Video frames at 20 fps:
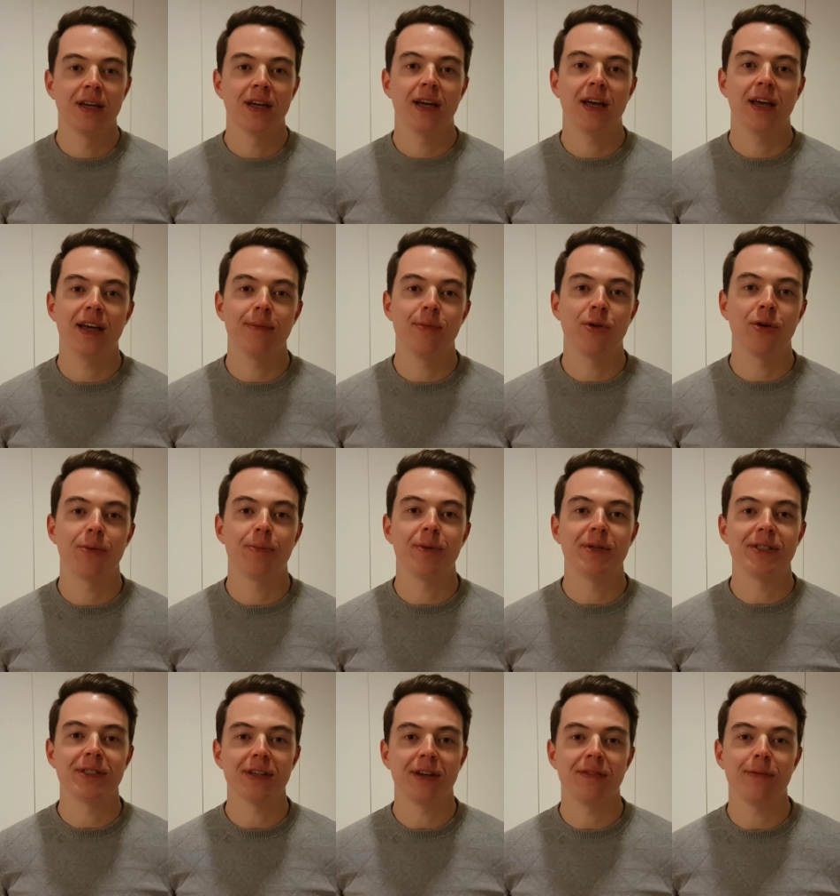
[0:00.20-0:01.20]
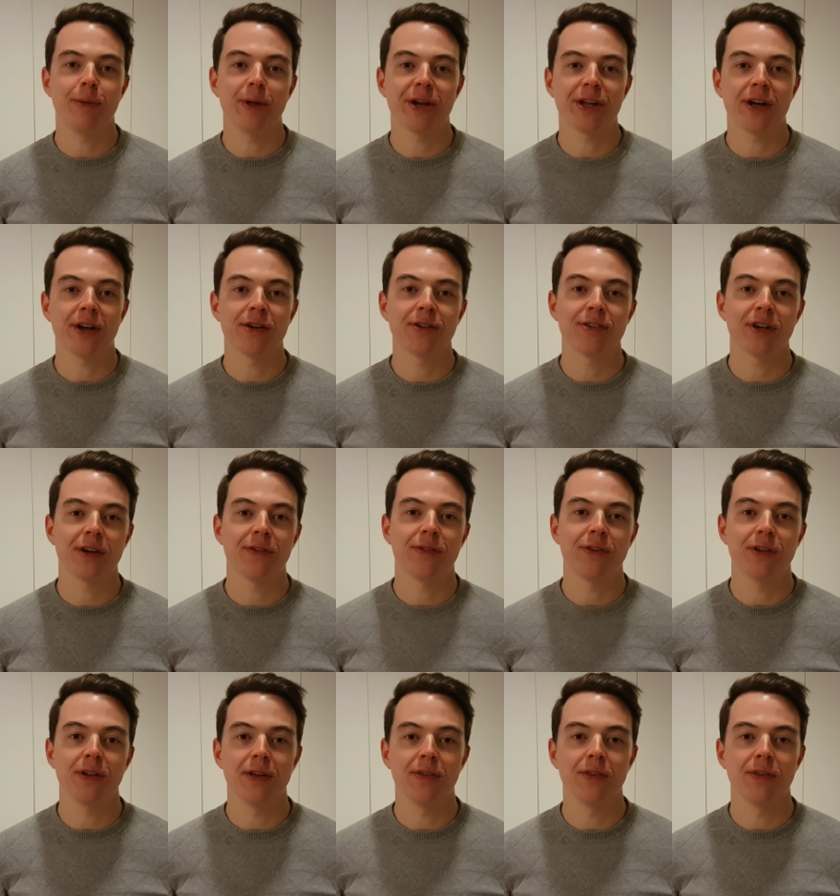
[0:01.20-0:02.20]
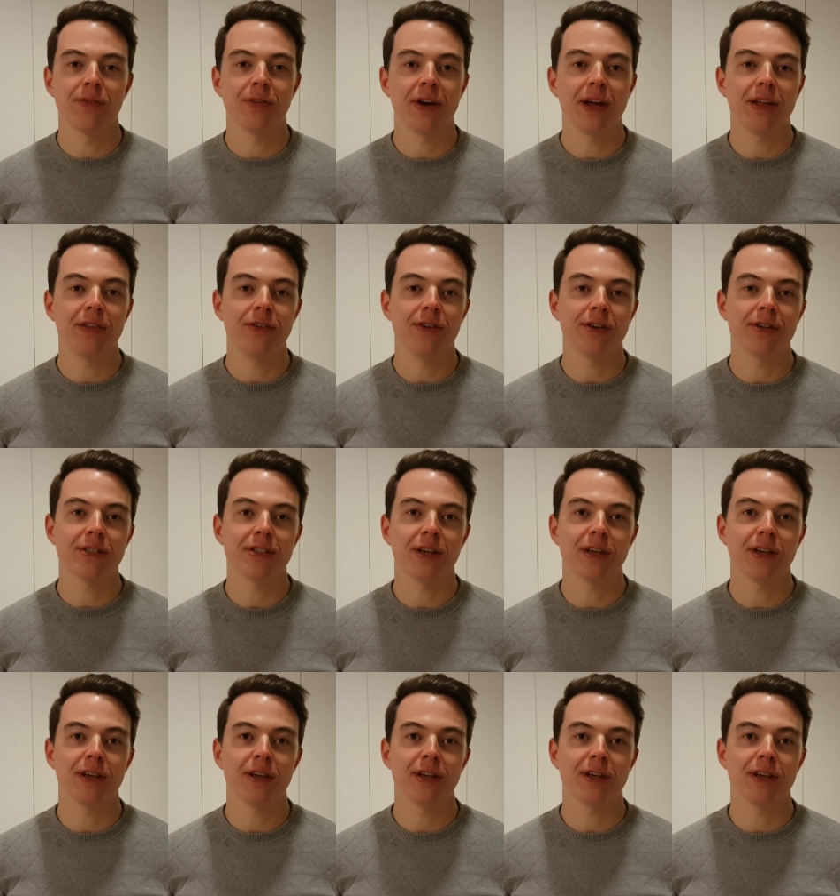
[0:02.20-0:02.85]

hey, I'm Lurppis. I played Counter Strike for a living for eight years.